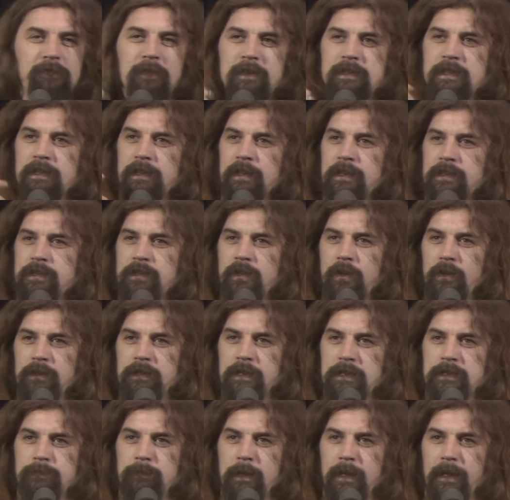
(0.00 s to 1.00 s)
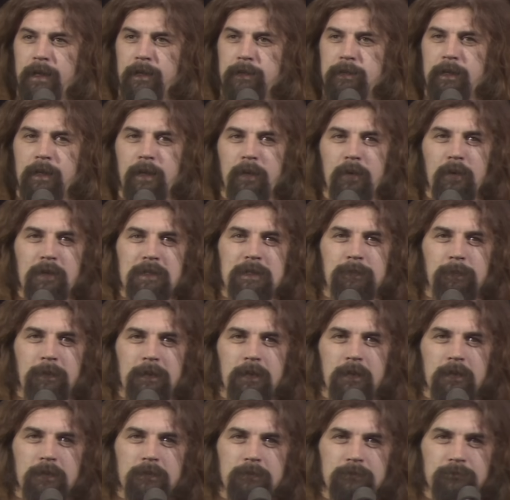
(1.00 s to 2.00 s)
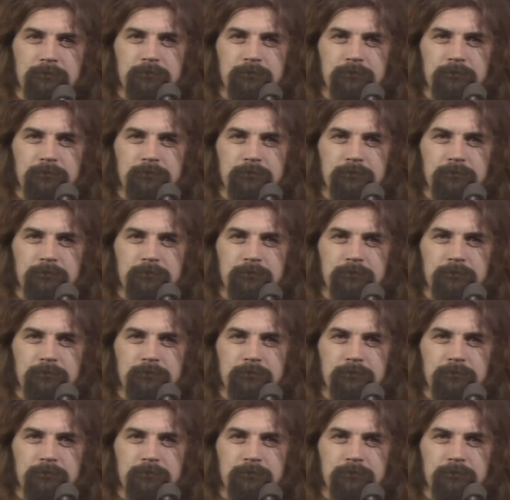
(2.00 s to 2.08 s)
visiting a Scottish military hospital.